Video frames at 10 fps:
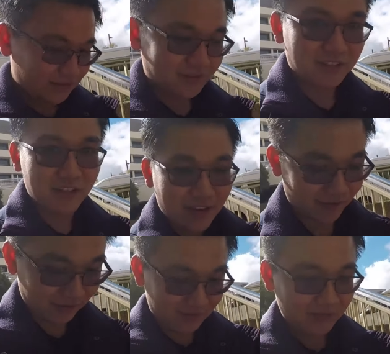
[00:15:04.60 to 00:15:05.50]
yeah.
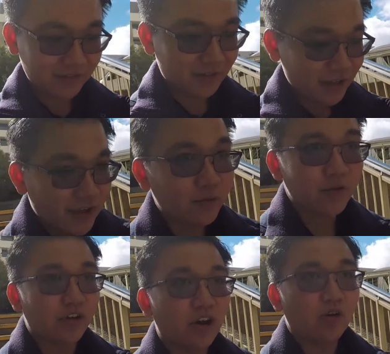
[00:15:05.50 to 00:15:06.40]
And we
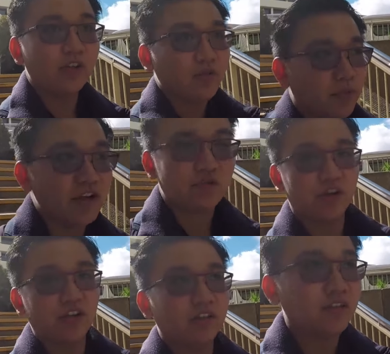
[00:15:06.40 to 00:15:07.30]
are going by
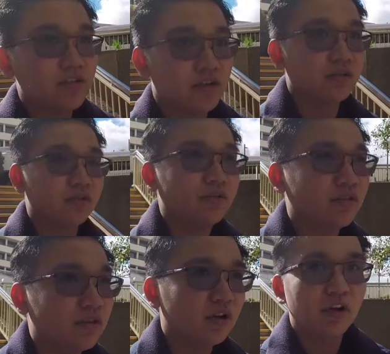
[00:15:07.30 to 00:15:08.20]
train, so
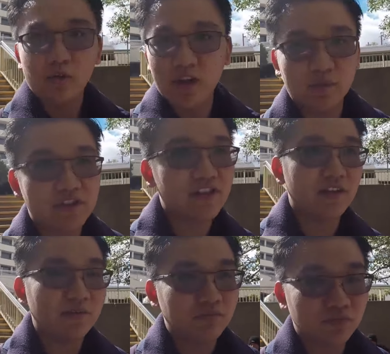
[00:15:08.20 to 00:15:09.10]
we have the
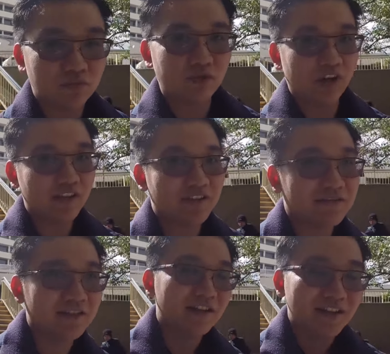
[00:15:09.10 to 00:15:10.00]
same train.
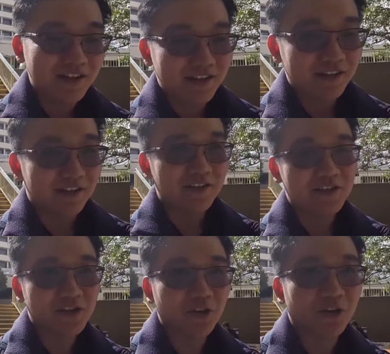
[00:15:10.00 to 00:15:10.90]

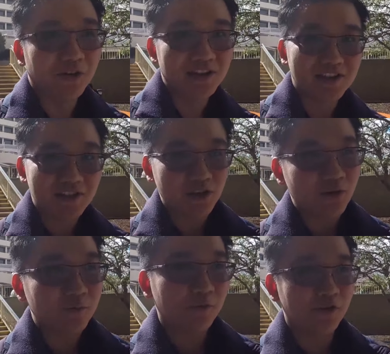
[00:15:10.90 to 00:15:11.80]
So it's
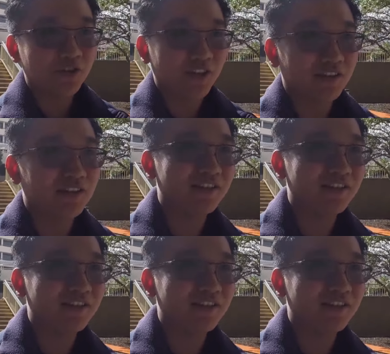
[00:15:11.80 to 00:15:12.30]
so fortunate